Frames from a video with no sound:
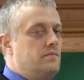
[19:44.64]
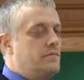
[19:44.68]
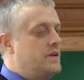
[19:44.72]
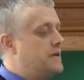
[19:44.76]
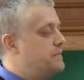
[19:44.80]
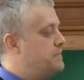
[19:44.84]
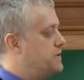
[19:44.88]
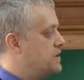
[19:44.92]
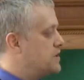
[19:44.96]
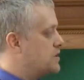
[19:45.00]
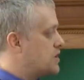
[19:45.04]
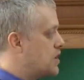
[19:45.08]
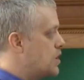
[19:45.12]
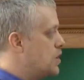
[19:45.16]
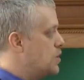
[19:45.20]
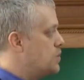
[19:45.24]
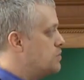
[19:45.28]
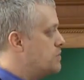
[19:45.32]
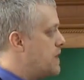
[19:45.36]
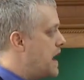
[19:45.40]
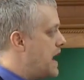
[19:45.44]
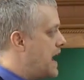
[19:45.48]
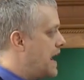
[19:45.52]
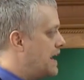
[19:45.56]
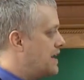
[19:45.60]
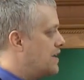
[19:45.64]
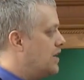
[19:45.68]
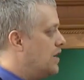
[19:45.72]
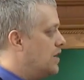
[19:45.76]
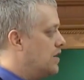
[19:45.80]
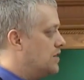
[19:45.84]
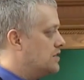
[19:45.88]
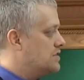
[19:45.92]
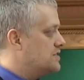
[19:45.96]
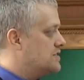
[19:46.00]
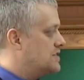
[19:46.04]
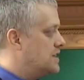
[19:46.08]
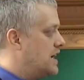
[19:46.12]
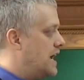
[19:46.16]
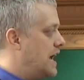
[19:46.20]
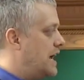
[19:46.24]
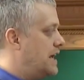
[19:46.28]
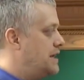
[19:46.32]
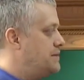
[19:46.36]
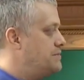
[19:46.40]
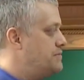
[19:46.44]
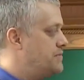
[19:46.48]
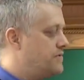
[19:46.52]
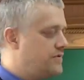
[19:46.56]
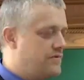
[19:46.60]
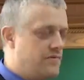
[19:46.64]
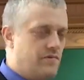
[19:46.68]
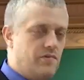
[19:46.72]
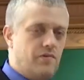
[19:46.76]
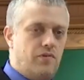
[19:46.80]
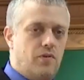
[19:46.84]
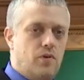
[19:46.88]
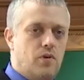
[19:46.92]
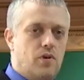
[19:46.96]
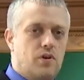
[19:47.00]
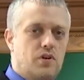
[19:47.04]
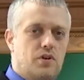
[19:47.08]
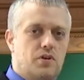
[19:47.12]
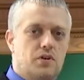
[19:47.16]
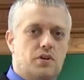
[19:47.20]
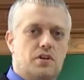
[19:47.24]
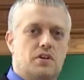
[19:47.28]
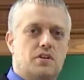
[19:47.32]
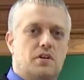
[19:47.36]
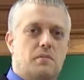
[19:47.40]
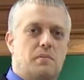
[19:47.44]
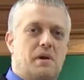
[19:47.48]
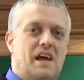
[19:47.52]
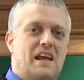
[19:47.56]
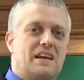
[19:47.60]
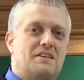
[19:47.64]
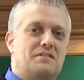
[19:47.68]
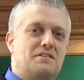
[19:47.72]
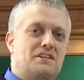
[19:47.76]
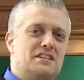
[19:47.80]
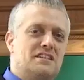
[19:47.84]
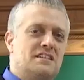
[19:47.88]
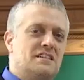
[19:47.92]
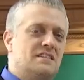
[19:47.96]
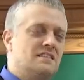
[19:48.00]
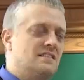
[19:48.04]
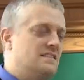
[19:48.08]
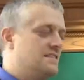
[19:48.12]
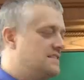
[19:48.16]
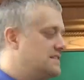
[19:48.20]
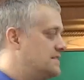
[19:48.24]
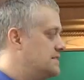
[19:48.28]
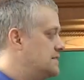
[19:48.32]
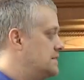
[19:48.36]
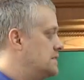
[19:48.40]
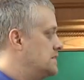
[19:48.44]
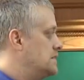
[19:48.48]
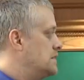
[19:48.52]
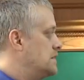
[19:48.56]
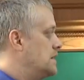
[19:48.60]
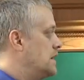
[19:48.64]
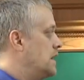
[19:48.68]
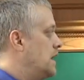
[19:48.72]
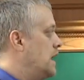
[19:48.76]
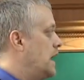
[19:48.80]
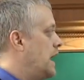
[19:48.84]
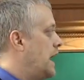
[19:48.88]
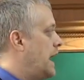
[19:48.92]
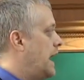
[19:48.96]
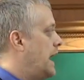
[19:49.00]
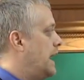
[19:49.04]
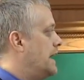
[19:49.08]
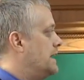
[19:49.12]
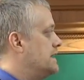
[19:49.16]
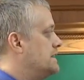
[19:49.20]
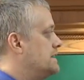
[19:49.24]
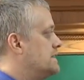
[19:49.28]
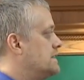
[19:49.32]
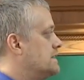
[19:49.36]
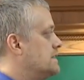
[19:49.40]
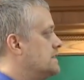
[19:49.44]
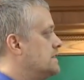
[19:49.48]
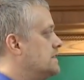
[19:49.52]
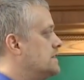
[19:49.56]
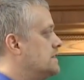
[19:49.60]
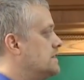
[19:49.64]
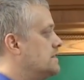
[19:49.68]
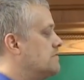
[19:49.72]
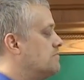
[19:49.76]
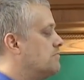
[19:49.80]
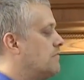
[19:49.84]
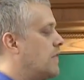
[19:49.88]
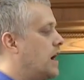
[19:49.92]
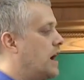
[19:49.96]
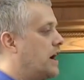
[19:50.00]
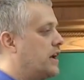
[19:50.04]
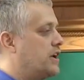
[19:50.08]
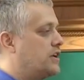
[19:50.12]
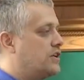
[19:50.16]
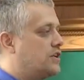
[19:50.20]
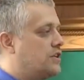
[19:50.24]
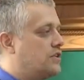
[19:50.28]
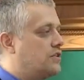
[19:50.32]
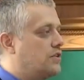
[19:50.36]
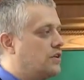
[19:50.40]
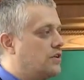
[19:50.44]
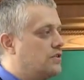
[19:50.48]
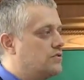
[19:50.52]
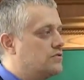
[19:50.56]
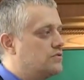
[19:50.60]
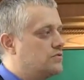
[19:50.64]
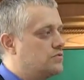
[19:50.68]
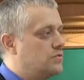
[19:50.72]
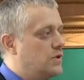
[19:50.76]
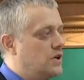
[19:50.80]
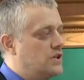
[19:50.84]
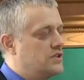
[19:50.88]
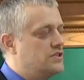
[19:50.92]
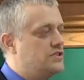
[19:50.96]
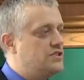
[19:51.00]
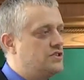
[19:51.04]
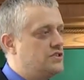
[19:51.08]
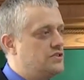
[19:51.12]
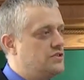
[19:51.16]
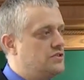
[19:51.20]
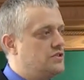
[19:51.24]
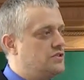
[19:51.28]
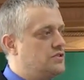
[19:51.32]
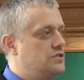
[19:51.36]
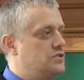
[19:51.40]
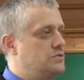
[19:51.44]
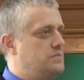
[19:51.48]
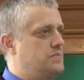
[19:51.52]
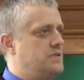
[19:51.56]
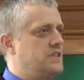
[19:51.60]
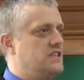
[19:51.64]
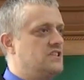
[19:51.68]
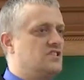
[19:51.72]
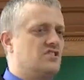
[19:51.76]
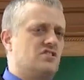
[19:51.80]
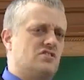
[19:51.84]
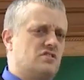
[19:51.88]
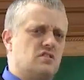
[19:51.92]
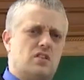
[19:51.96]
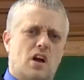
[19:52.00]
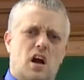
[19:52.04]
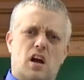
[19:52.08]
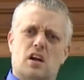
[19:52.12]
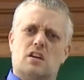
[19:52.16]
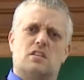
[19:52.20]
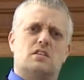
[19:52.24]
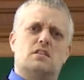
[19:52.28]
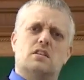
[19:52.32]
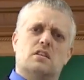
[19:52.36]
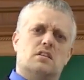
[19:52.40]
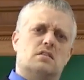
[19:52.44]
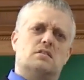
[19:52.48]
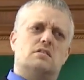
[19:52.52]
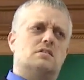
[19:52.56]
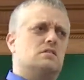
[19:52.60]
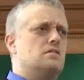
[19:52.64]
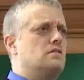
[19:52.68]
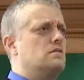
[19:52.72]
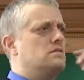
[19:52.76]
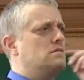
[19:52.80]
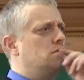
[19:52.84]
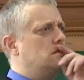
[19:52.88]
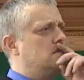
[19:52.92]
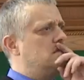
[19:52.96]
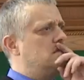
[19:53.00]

people go mad all the time for good or bad reasons, and I don't want you to be startled